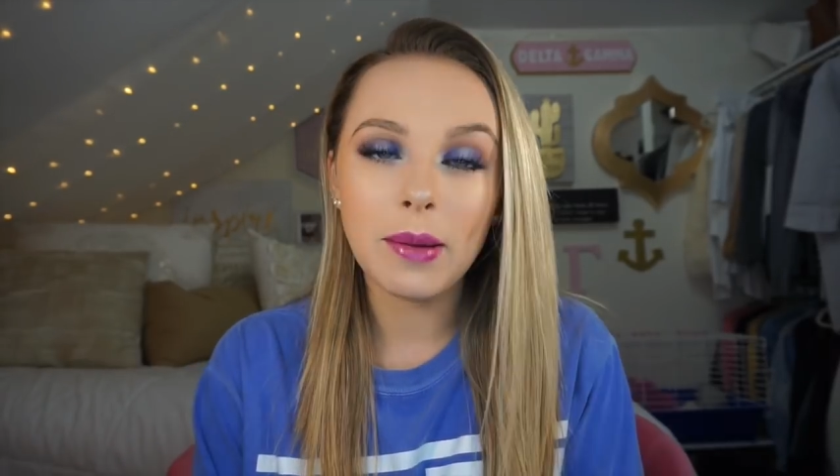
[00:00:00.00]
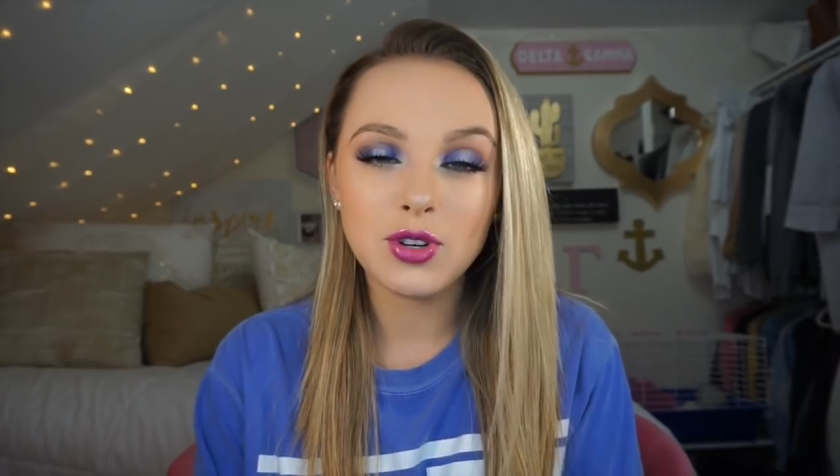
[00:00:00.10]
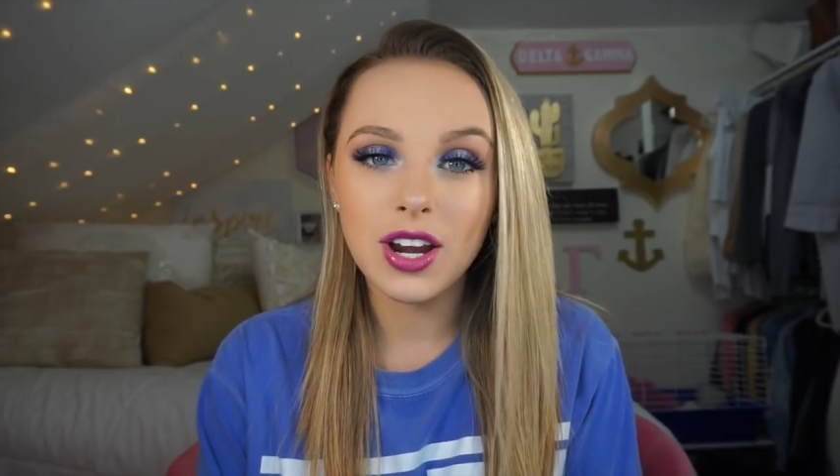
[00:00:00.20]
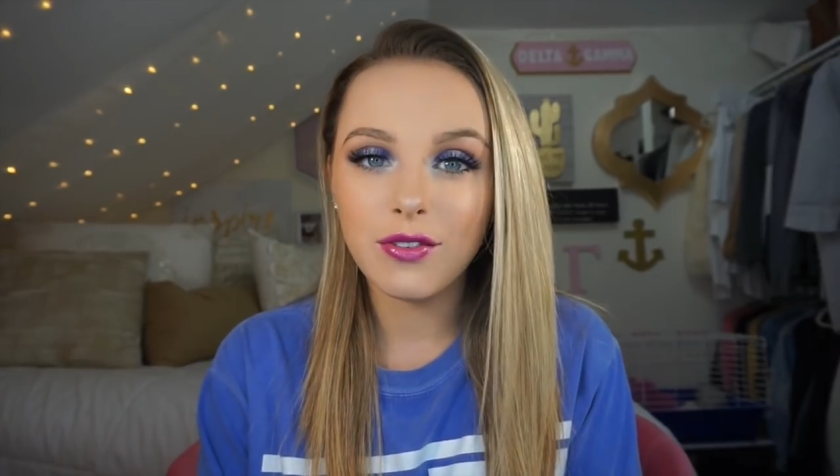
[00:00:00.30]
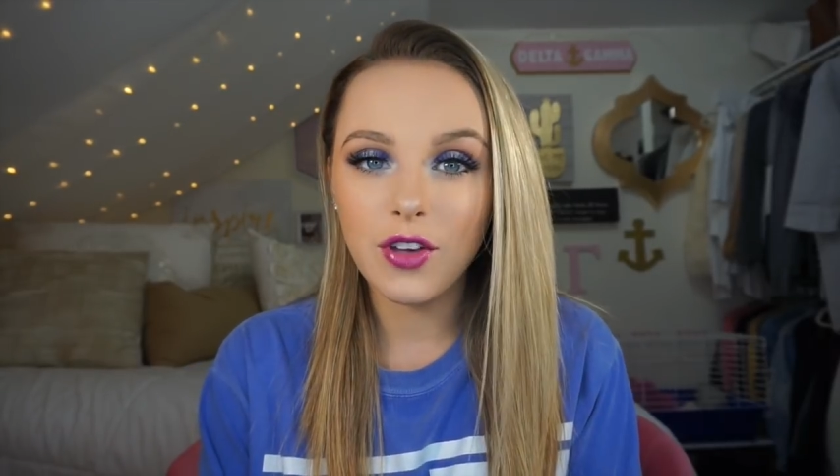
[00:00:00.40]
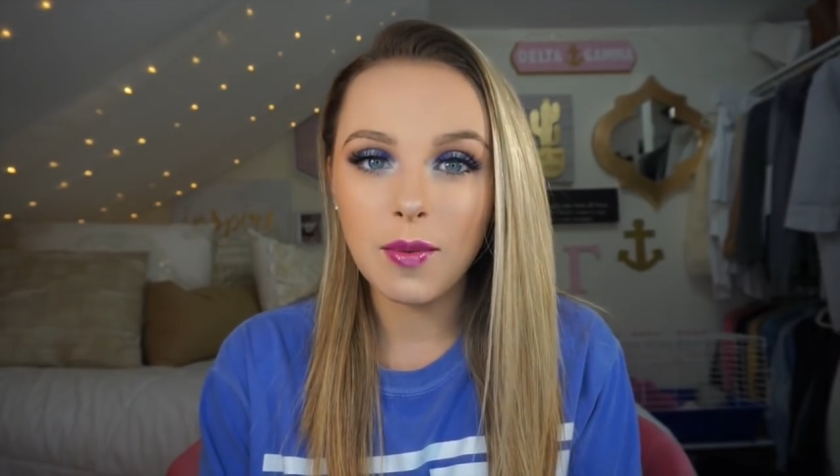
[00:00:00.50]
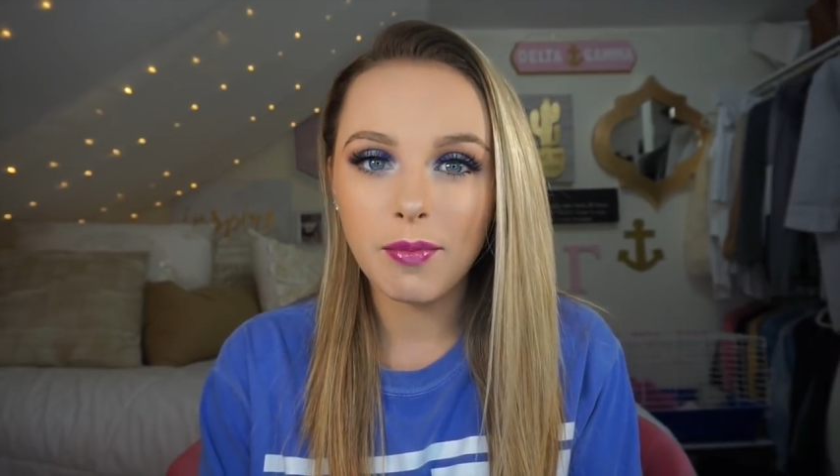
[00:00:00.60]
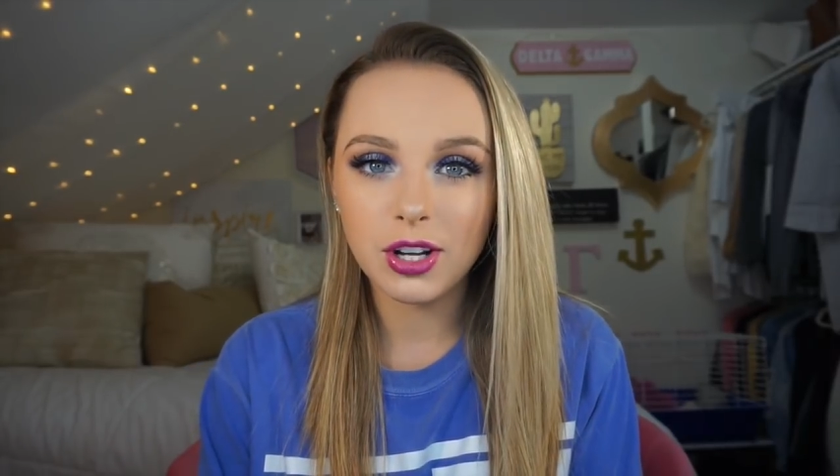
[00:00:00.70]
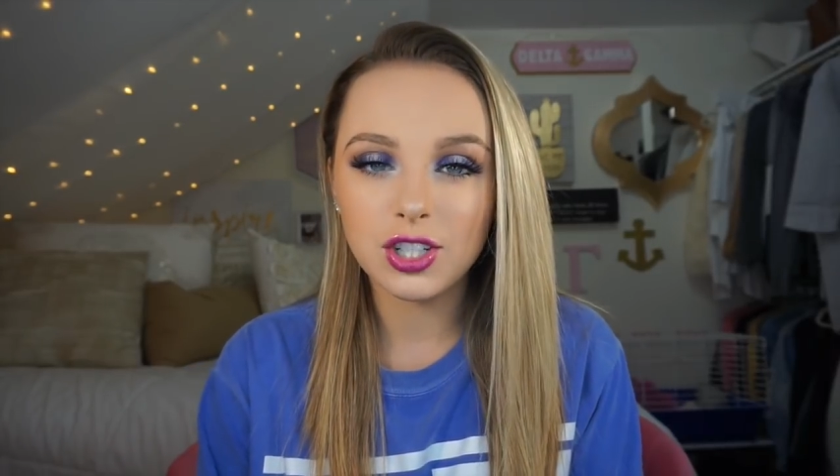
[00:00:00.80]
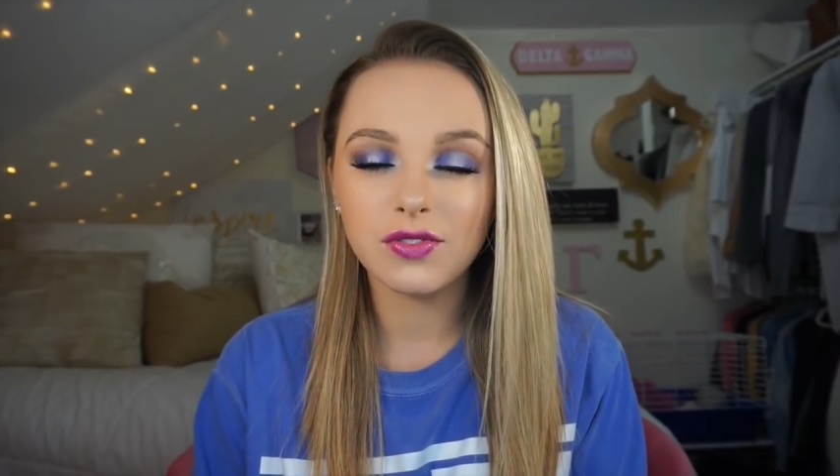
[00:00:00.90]
I'm trying to film
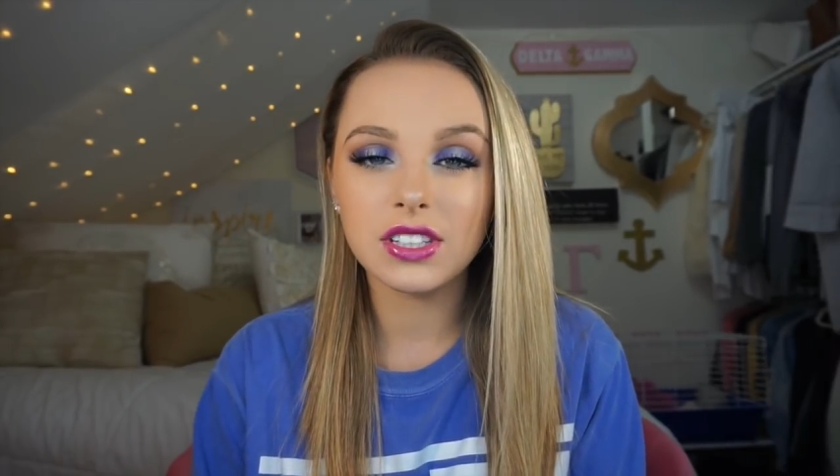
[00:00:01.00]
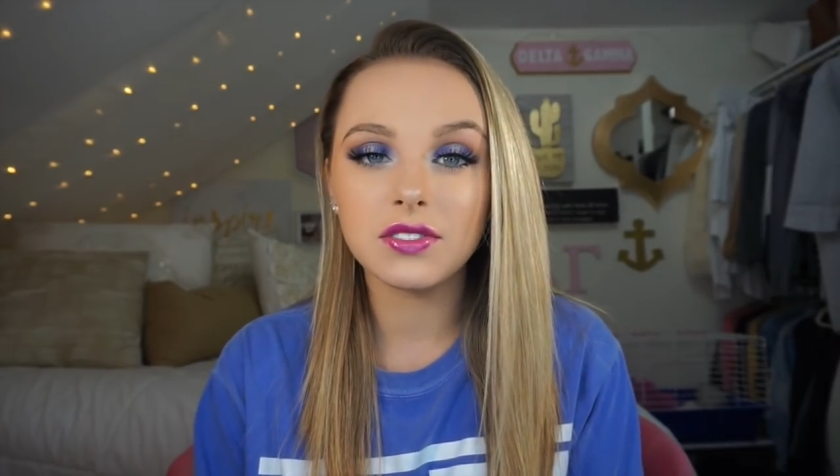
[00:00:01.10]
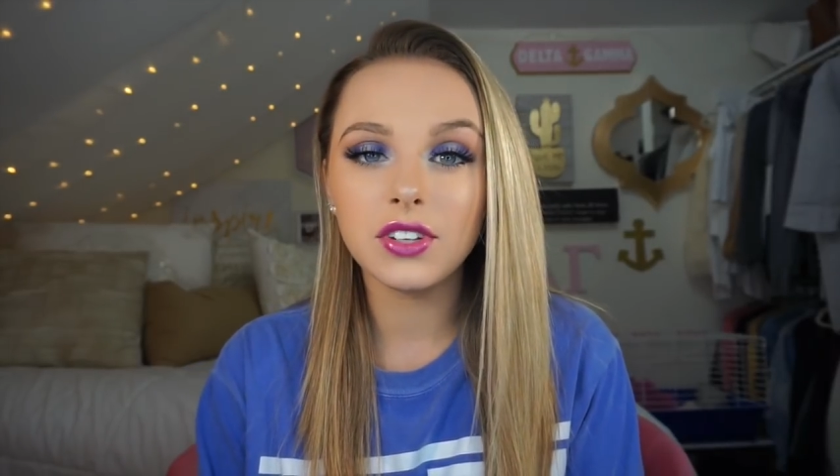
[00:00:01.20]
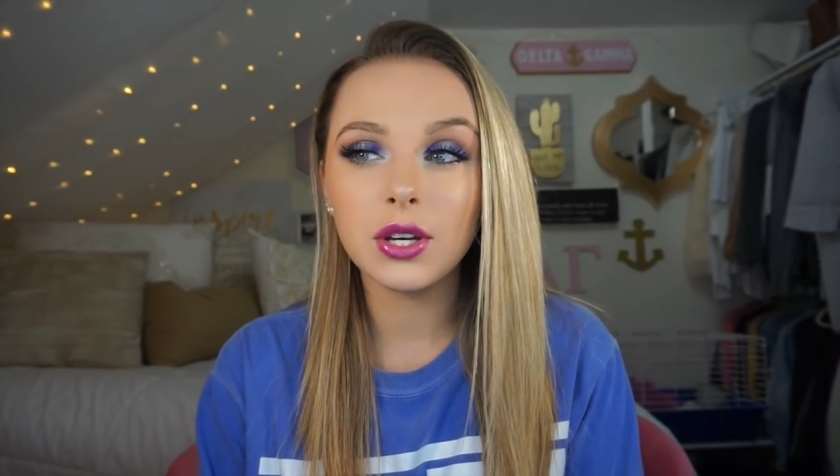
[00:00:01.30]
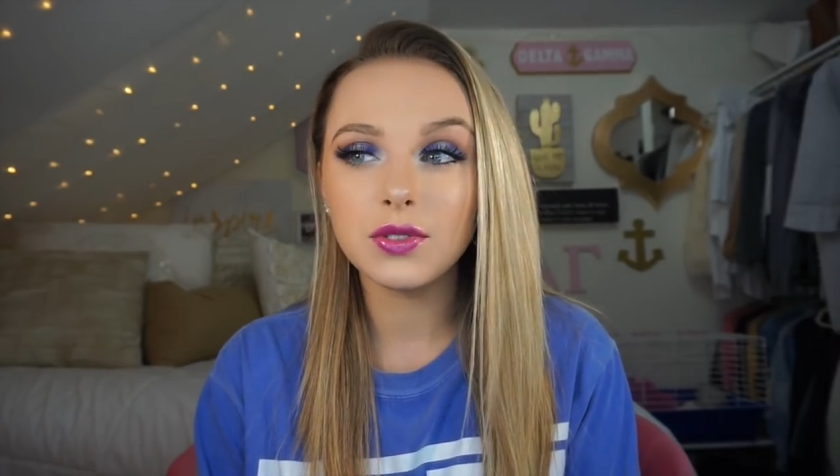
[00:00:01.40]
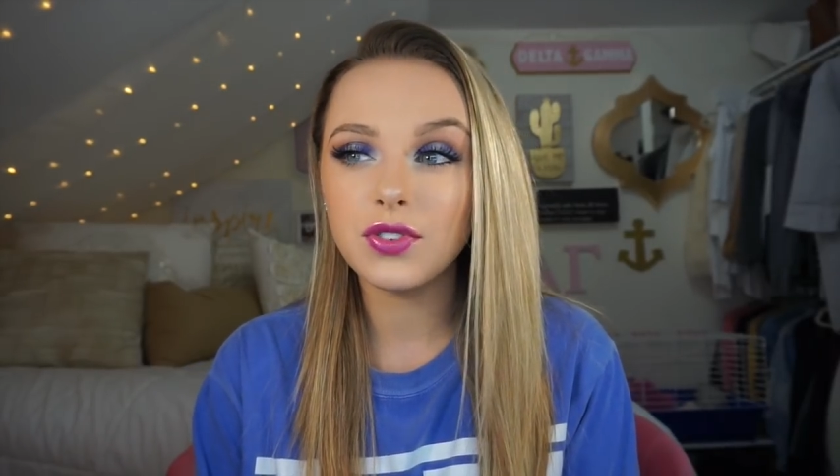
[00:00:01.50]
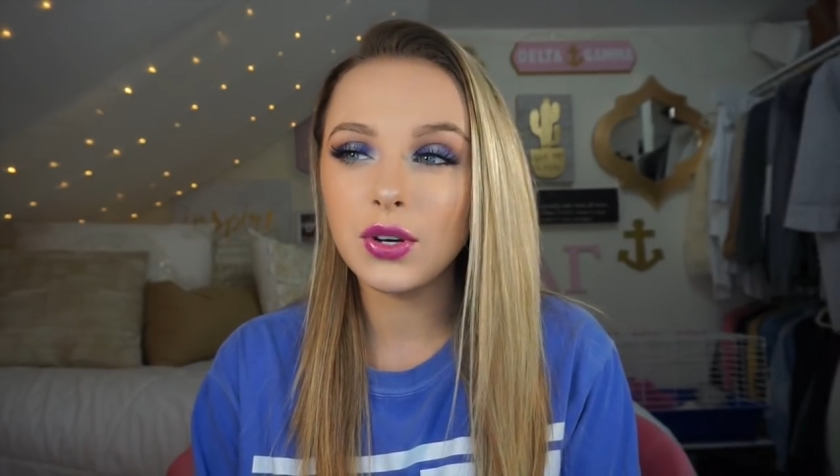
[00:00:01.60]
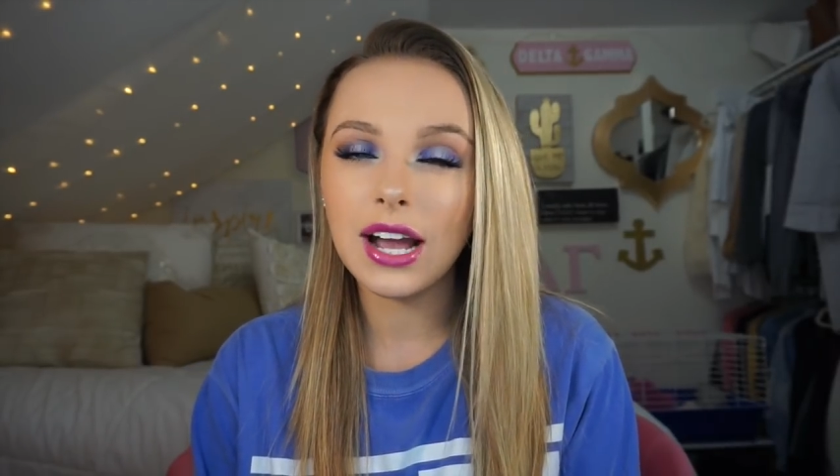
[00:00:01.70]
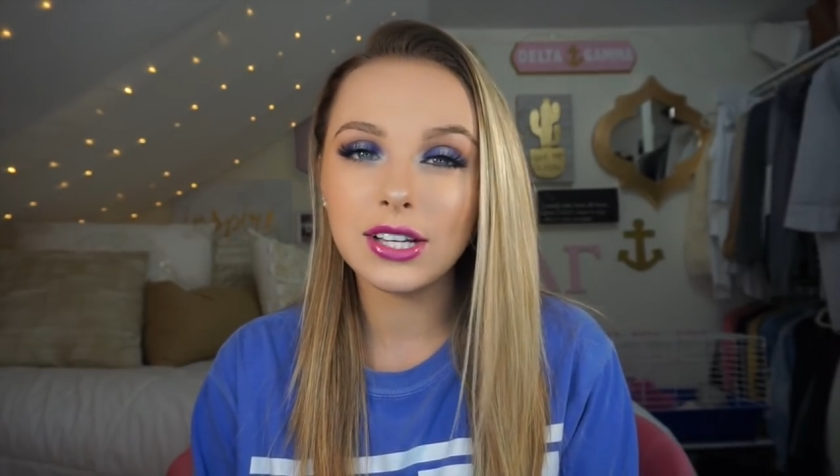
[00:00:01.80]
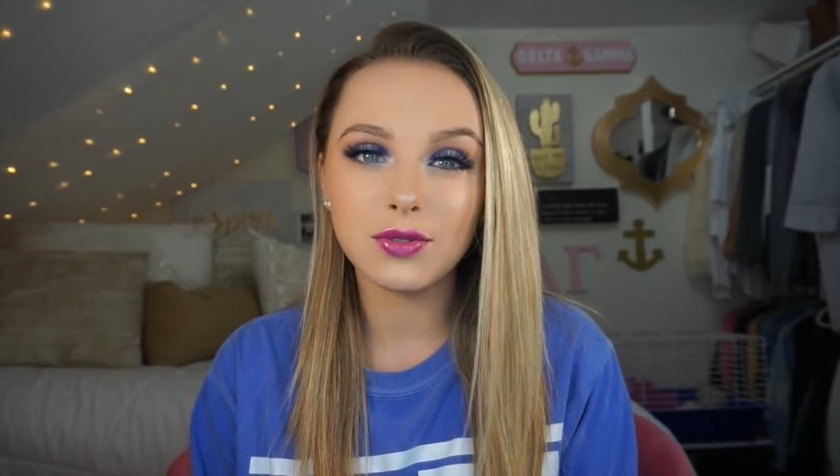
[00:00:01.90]
a bunch of these videos for
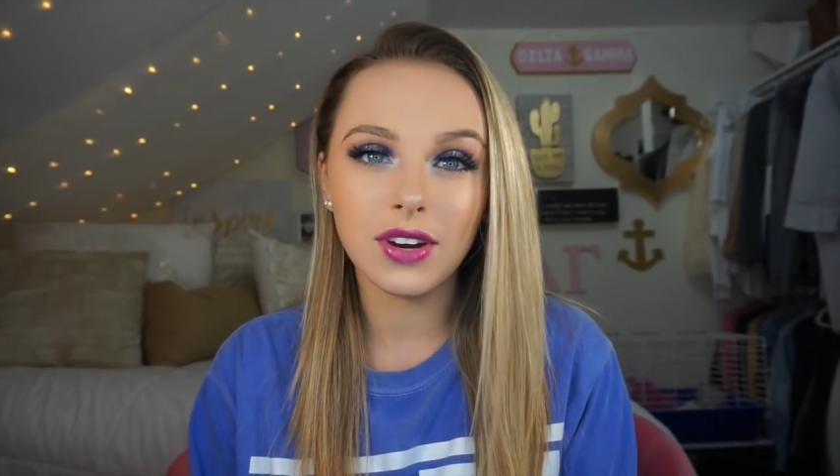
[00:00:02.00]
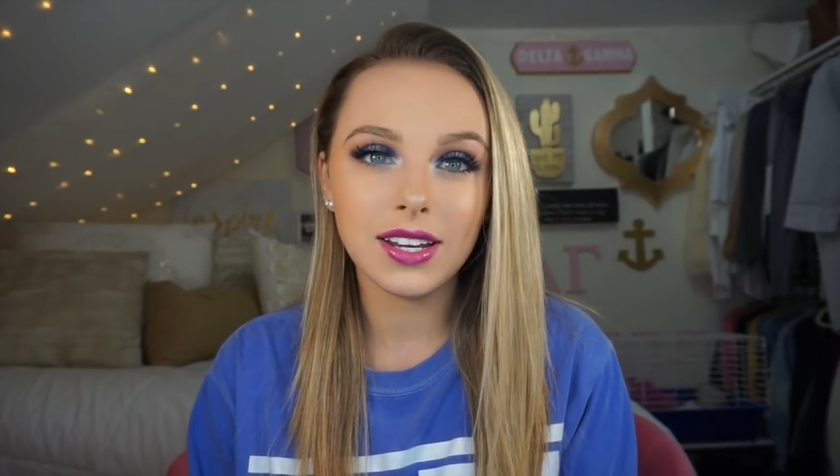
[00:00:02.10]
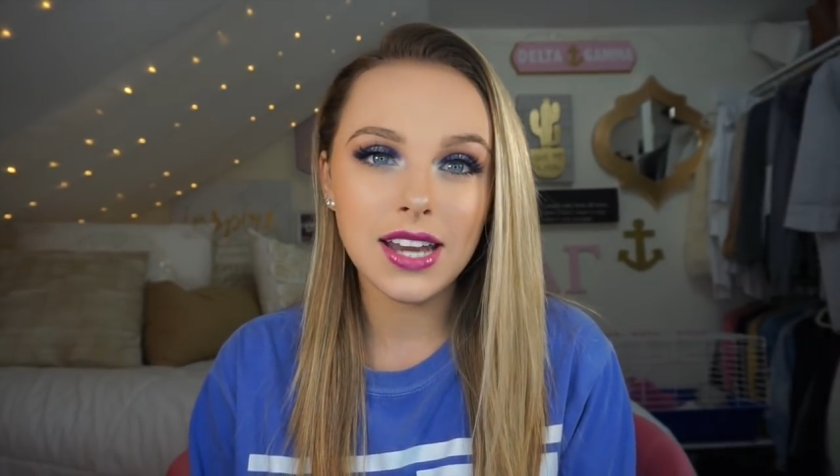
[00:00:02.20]
you guys right